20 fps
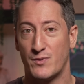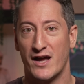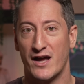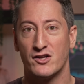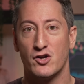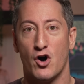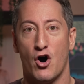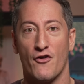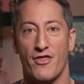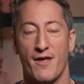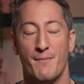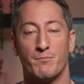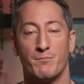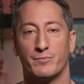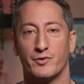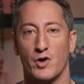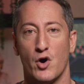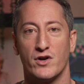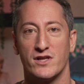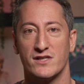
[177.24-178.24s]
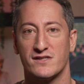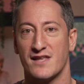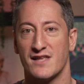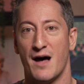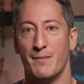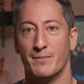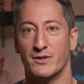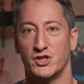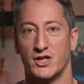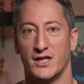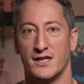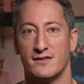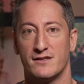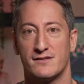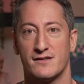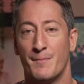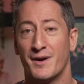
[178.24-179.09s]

why I call them broken slot machines.